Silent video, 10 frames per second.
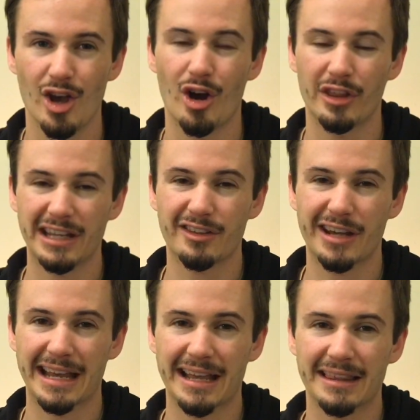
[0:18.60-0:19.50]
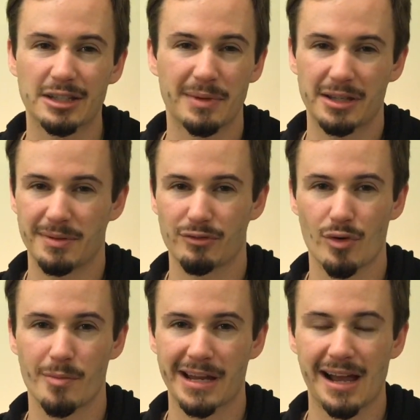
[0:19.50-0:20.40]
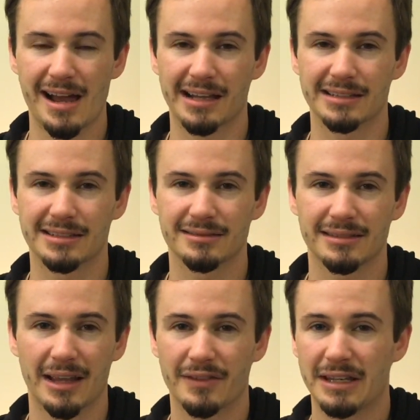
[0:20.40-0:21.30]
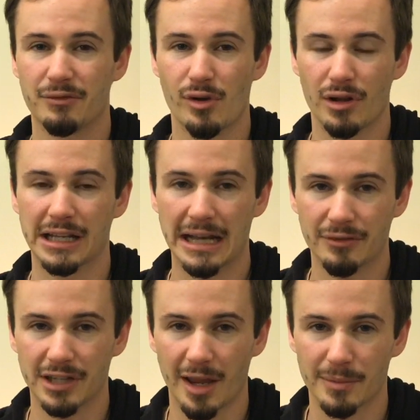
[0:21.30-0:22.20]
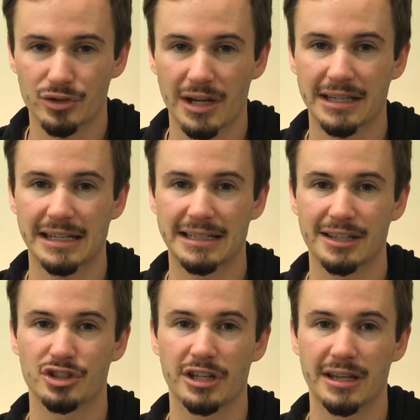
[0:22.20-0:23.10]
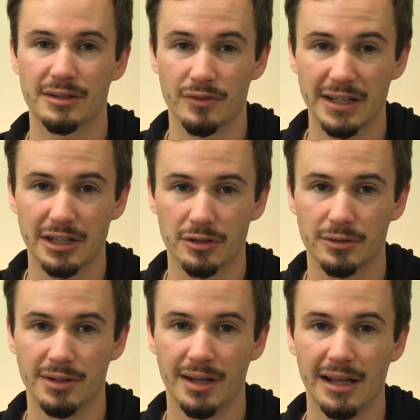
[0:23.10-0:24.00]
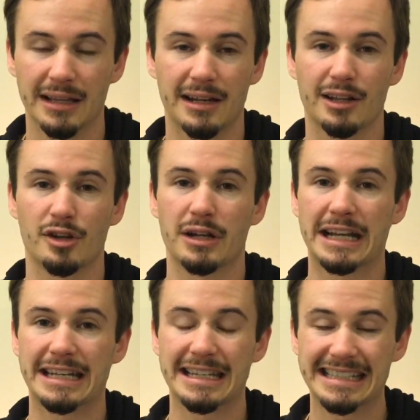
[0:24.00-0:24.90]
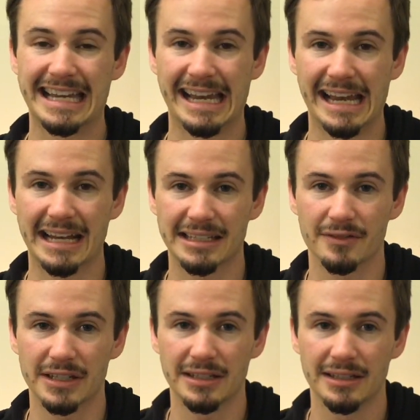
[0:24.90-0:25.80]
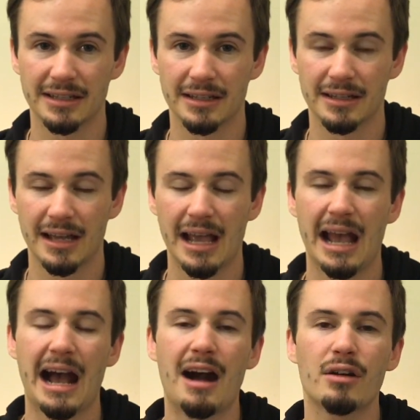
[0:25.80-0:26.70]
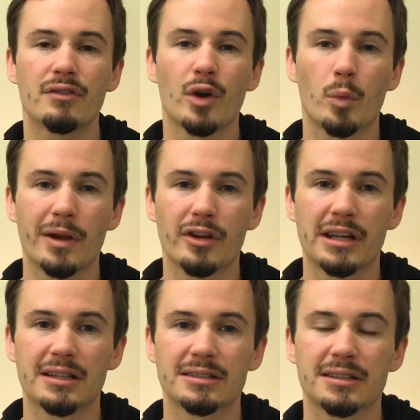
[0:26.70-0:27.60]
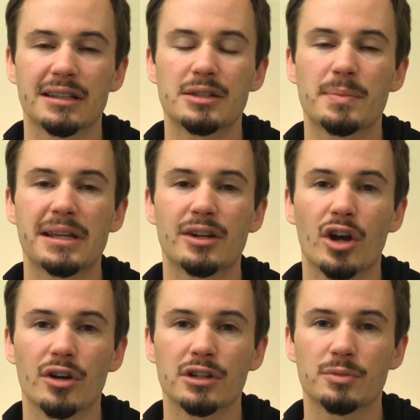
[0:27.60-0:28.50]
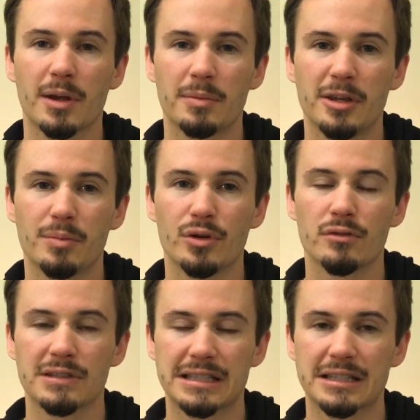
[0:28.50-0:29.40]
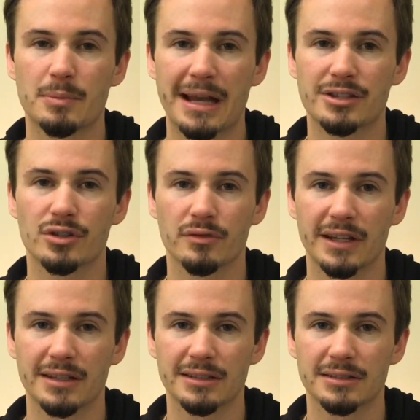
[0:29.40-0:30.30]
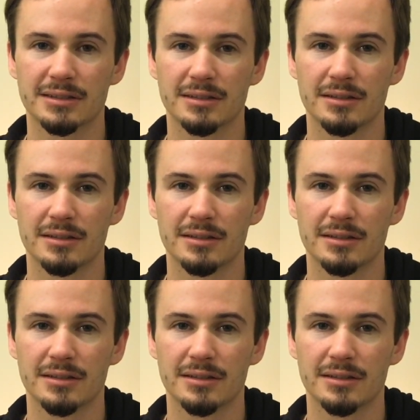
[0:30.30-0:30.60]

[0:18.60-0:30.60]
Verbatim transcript: On the other hand, this makes me roll my eyes. I have a difficult enough time attracting attention to this video, let alone any dissident activity. Out of our weariness, let's be encouraged by people who resist mass surveillance.